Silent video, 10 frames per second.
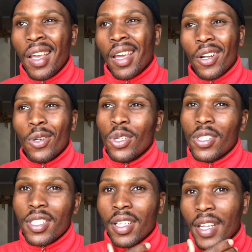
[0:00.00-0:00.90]
And also
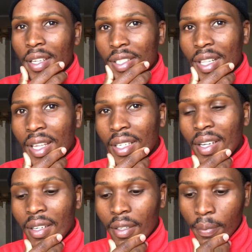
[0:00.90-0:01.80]
it's a nice like
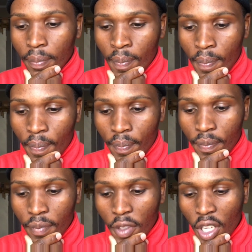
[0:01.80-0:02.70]

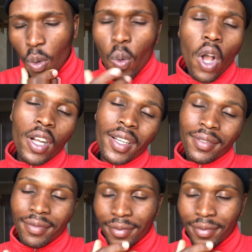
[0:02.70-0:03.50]
walk,